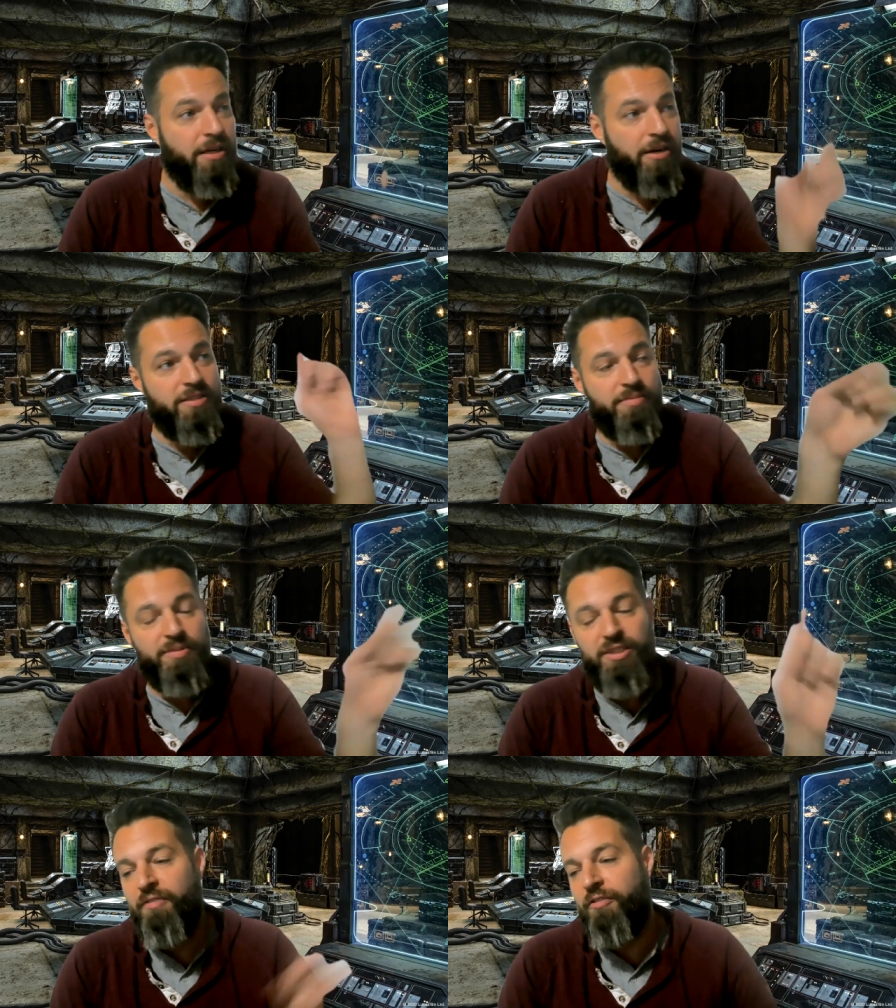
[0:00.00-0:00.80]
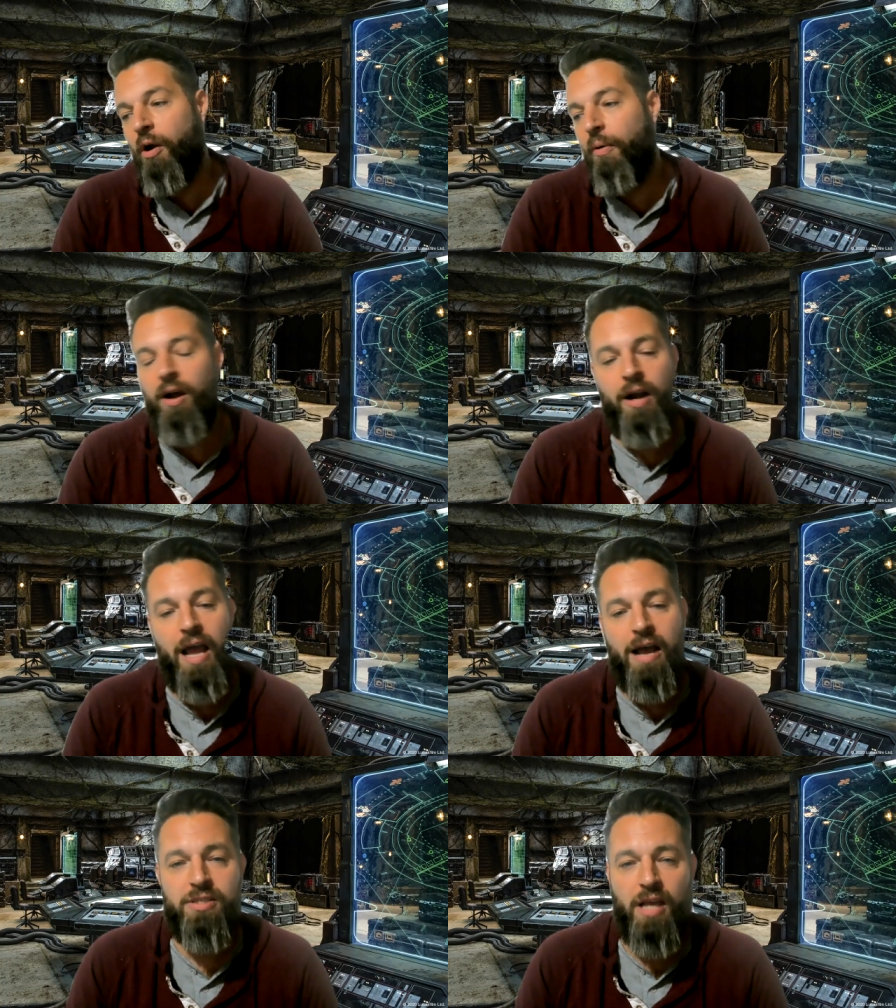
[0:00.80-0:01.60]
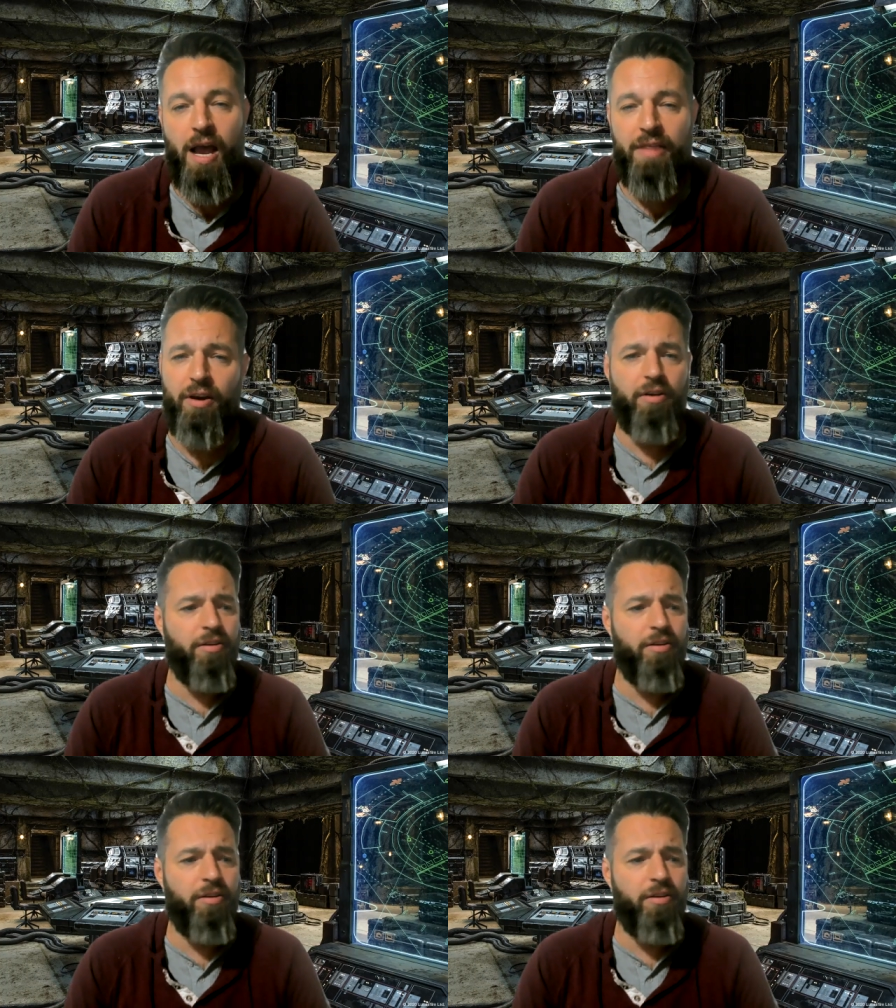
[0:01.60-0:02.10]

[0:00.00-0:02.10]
there is some stuff going on outside there.